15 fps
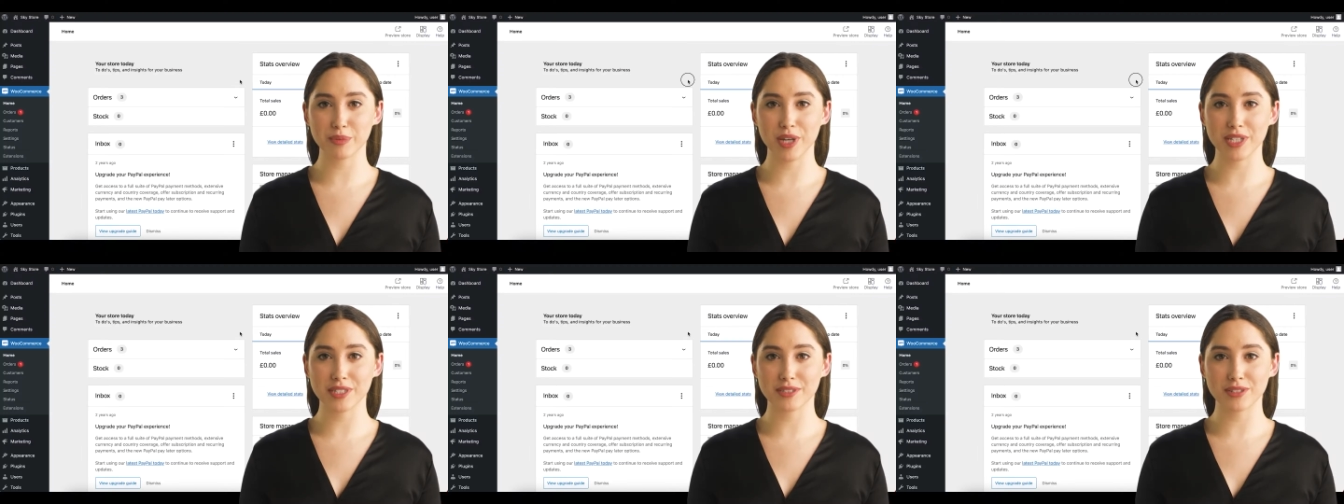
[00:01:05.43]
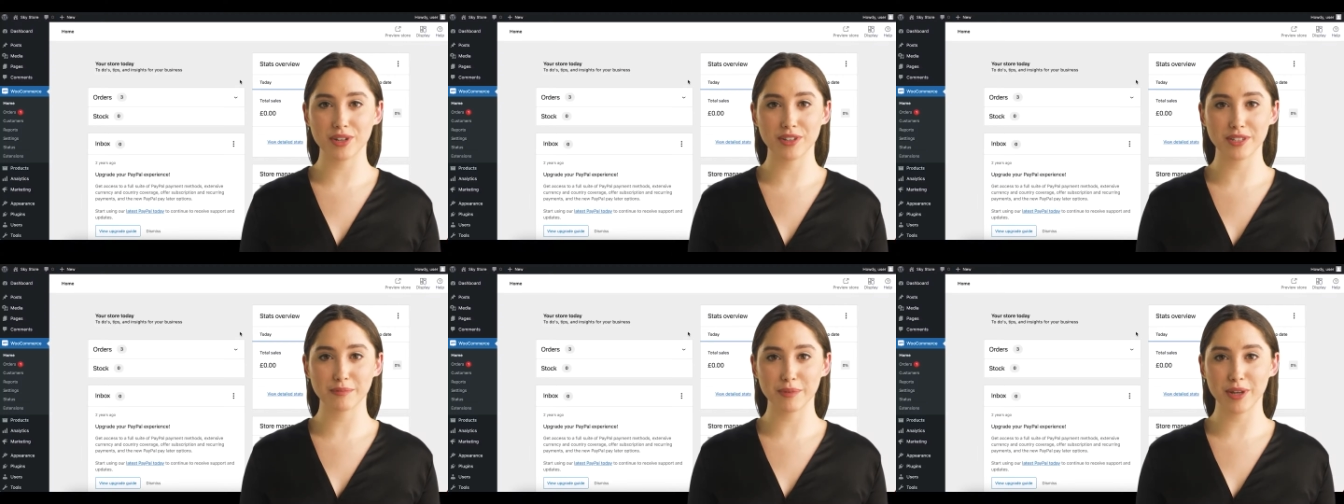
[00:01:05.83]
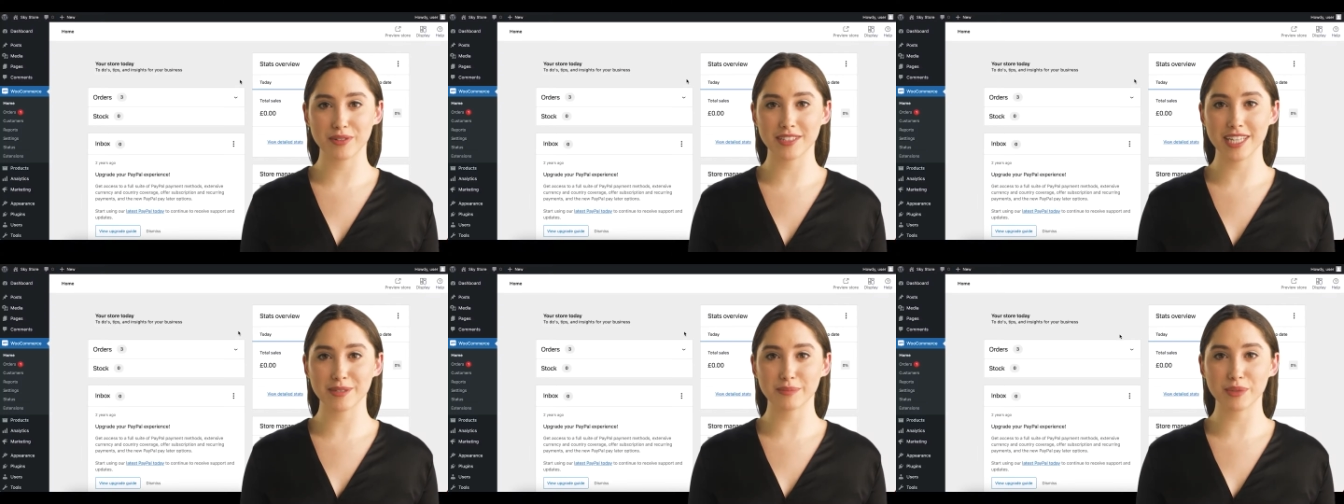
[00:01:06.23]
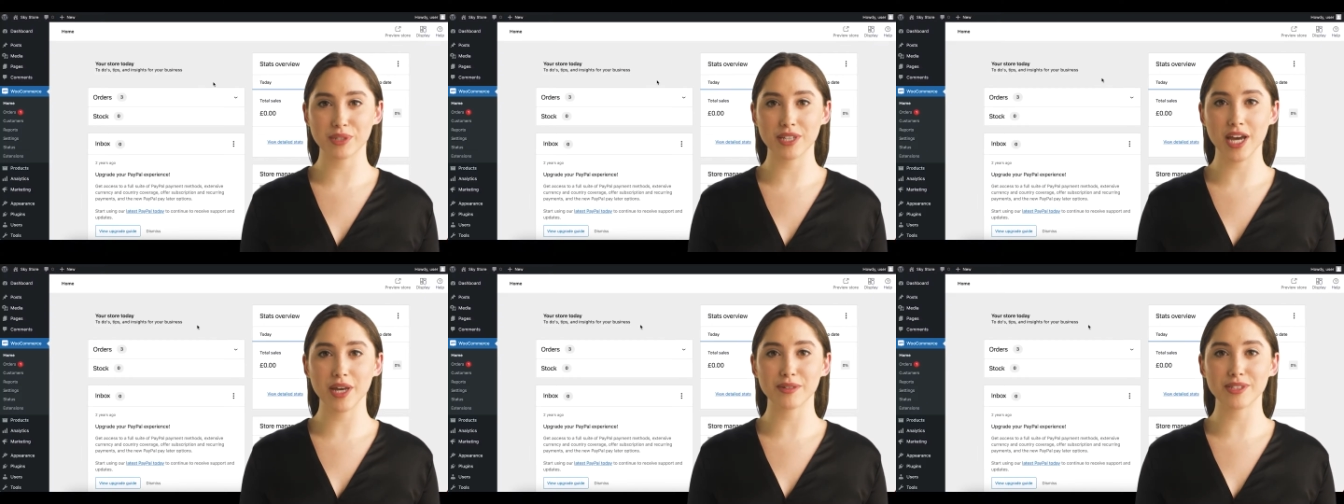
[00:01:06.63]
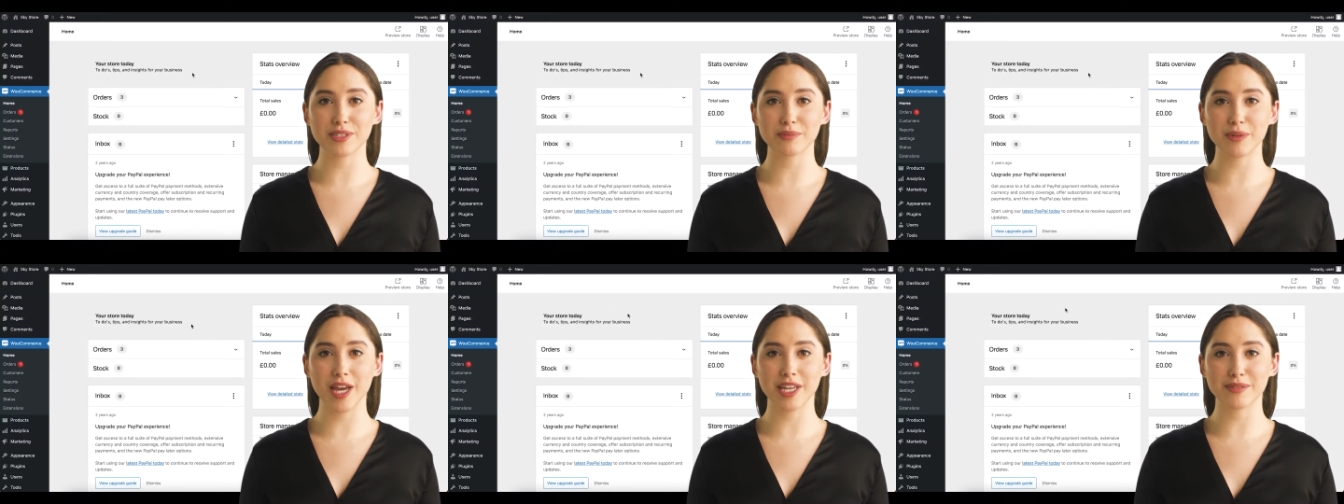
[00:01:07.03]
want to ensure the built-in
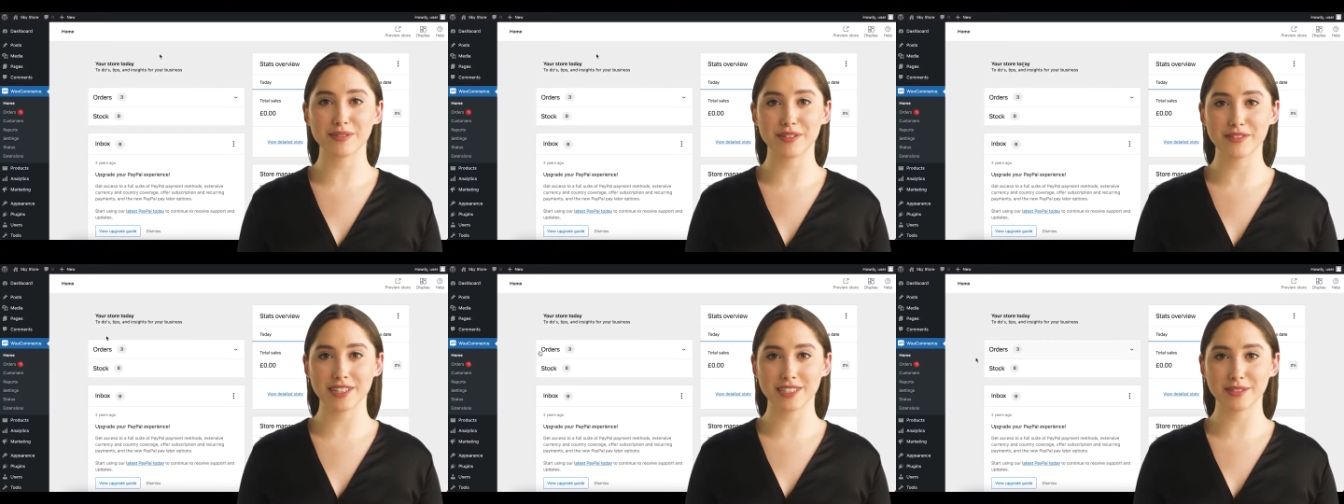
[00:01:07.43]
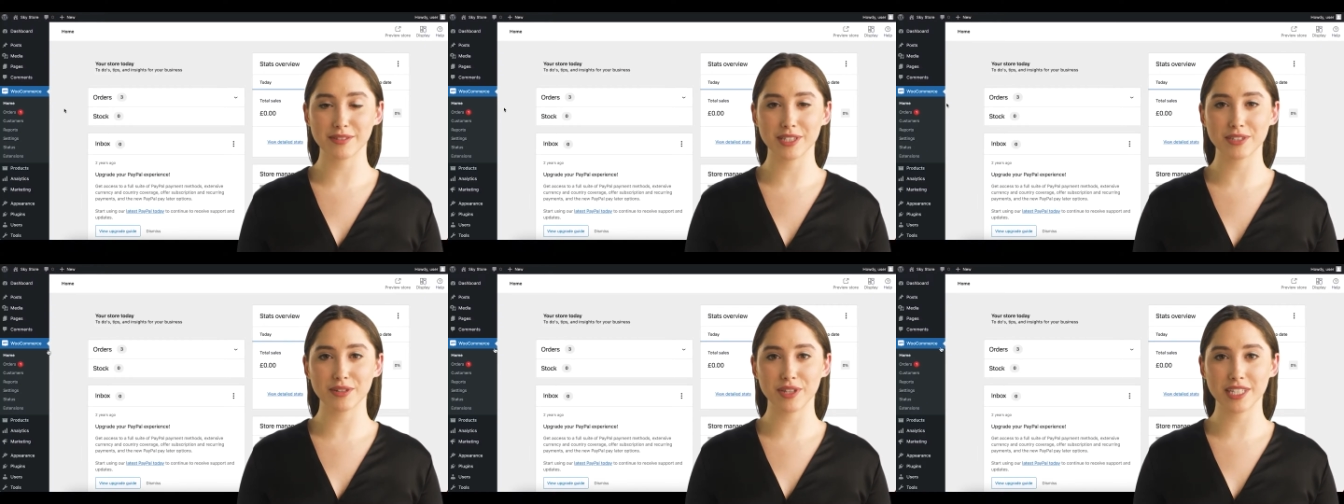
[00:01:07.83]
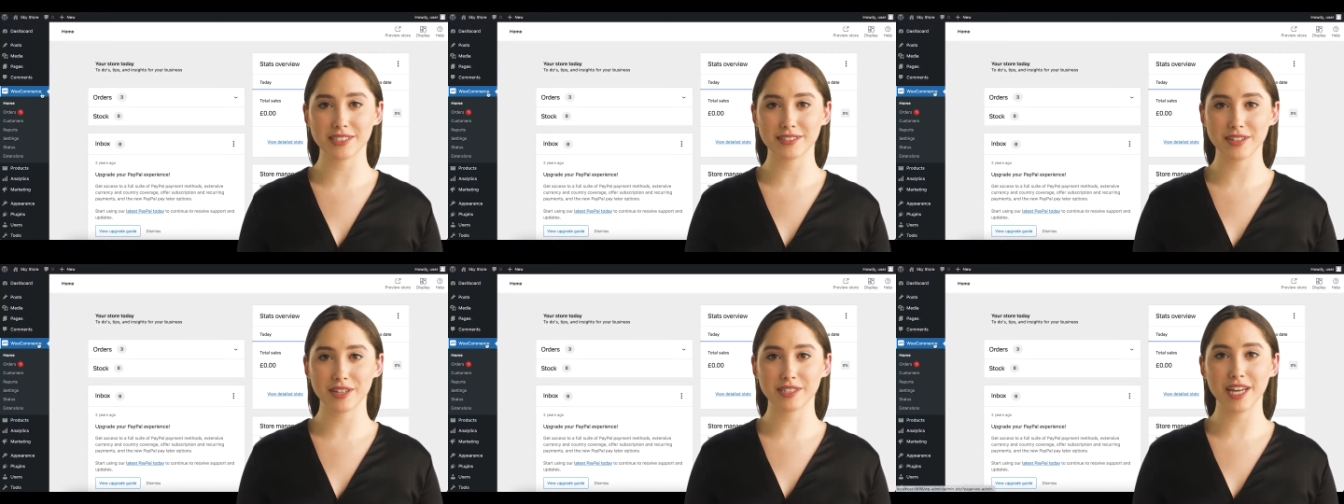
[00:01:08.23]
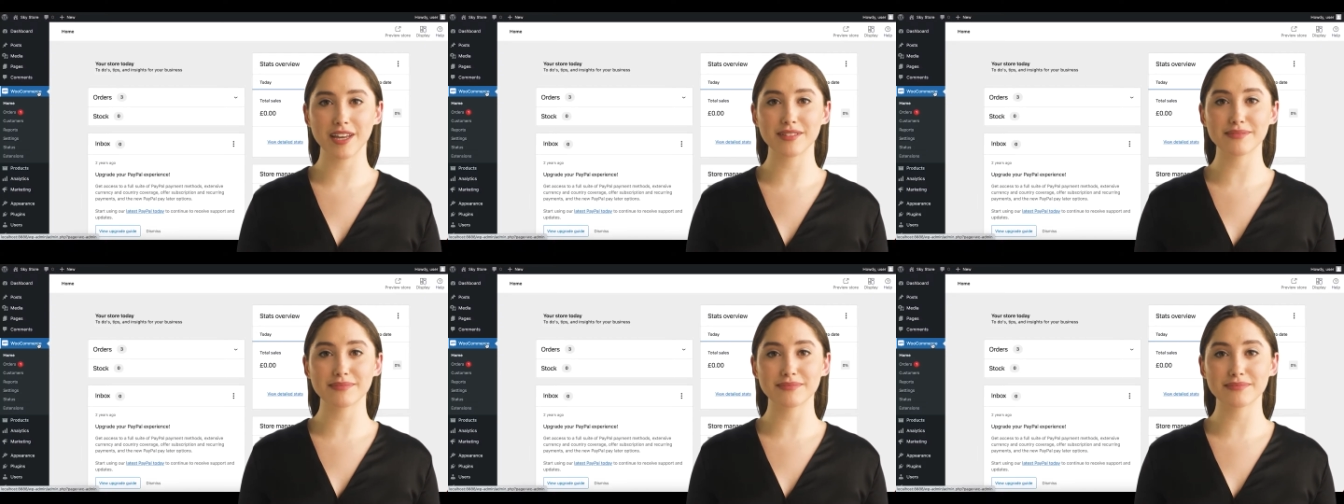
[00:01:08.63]
WooCommerce product reviews feature is turned on.